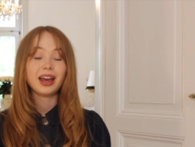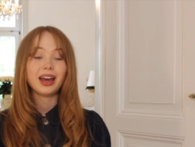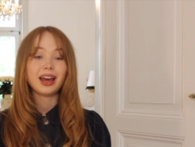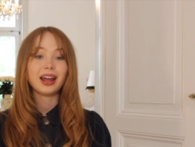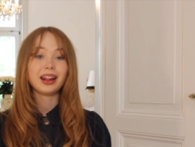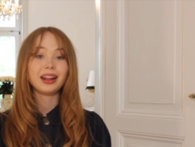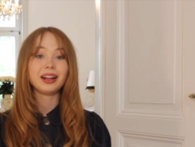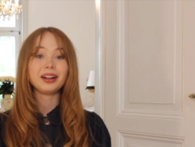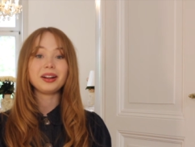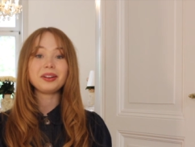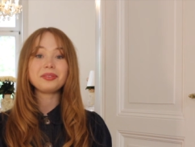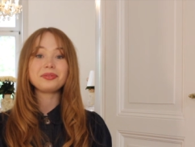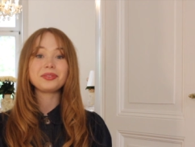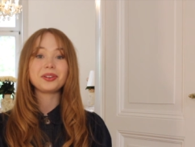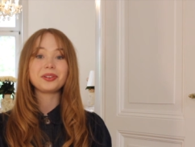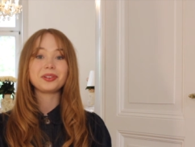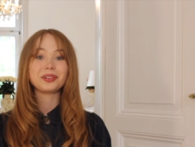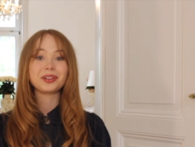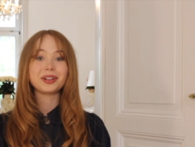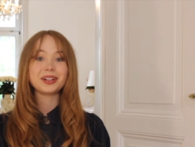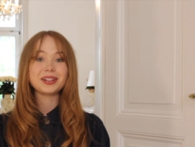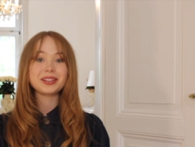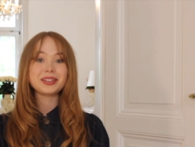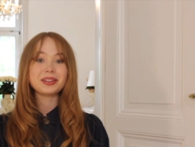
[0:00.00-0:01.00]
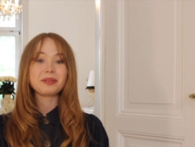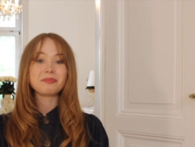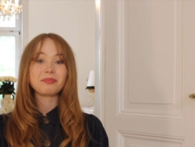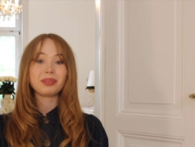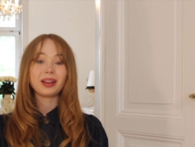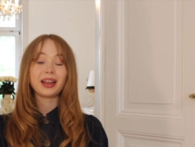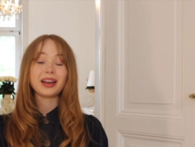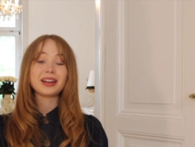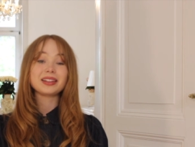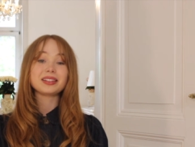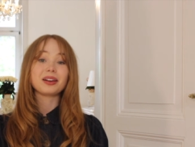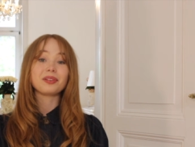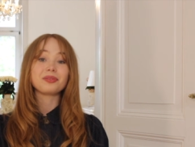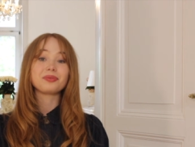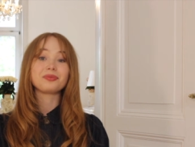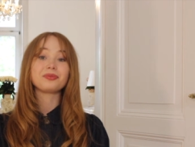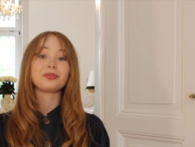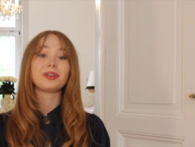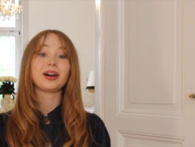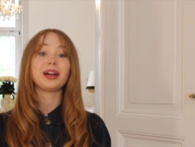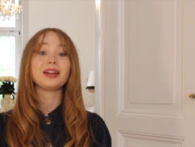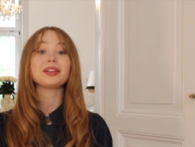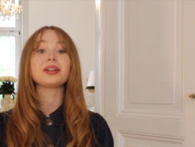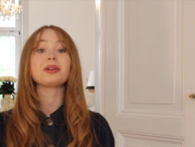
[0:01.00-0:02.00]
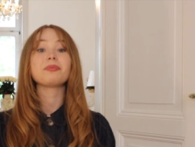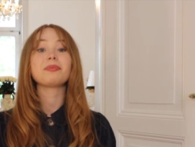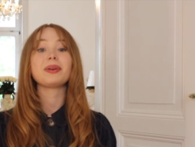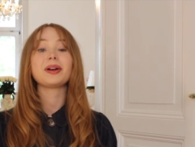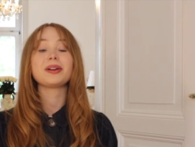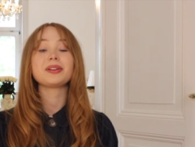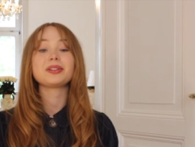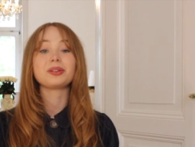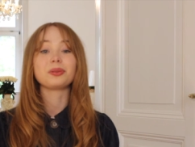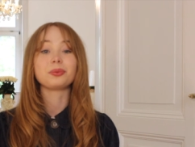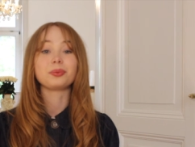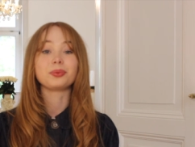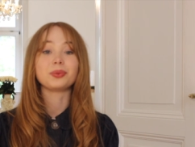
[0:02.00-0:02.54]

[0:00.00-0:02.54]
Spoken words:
And that, of course, plays a fundamental